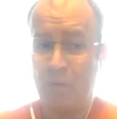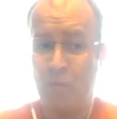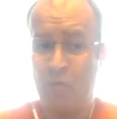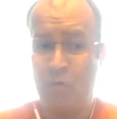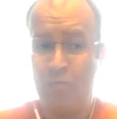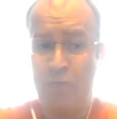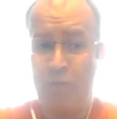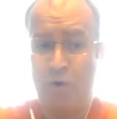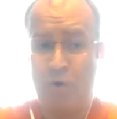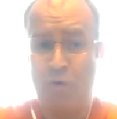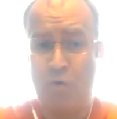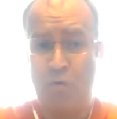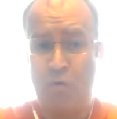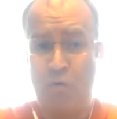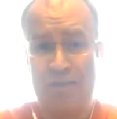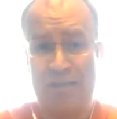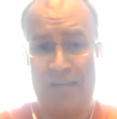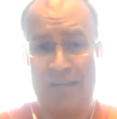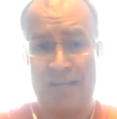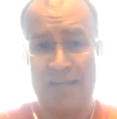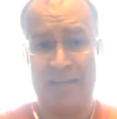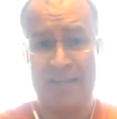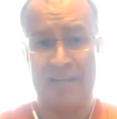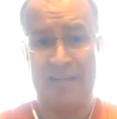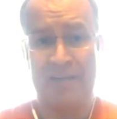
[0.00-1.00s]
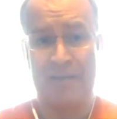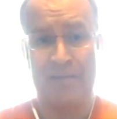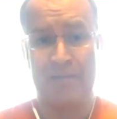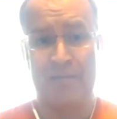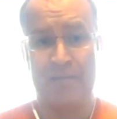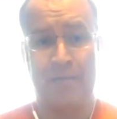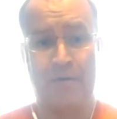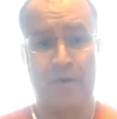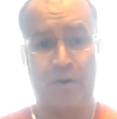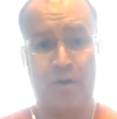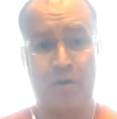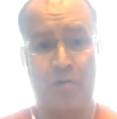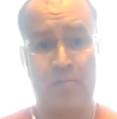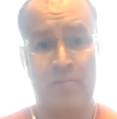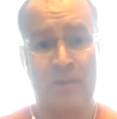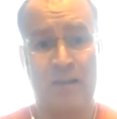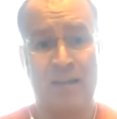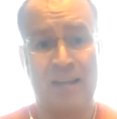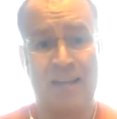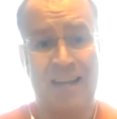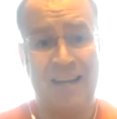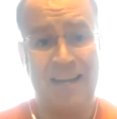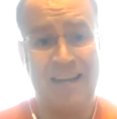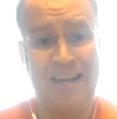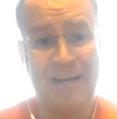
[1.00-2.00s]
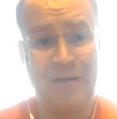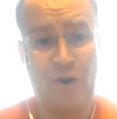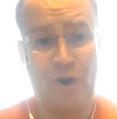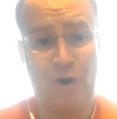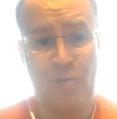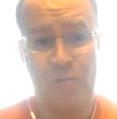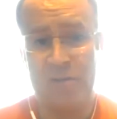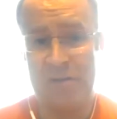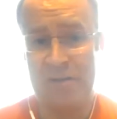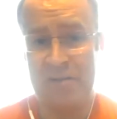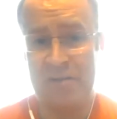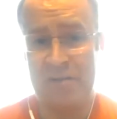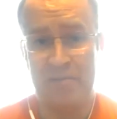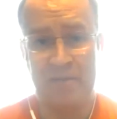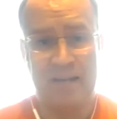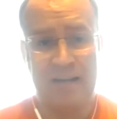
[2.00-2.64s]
will pull data from e-commerce